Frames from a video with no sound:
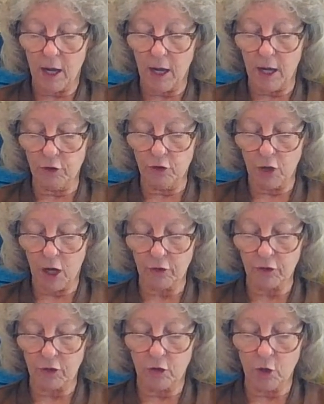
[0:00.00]

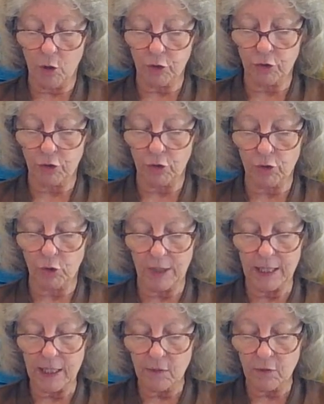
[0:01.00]
unjust, adulterers,
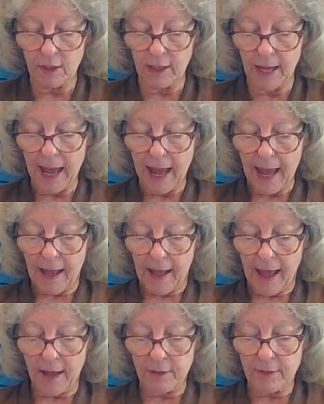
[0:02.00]
or even
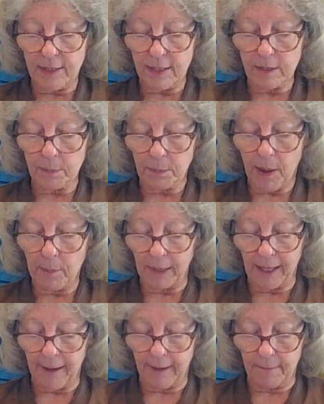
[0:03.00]
as this
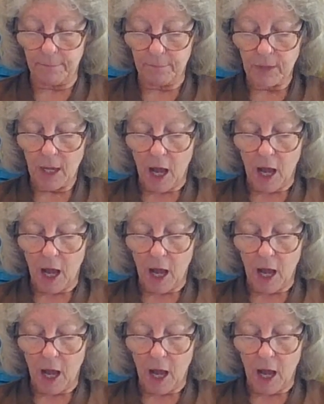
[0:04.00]
publican.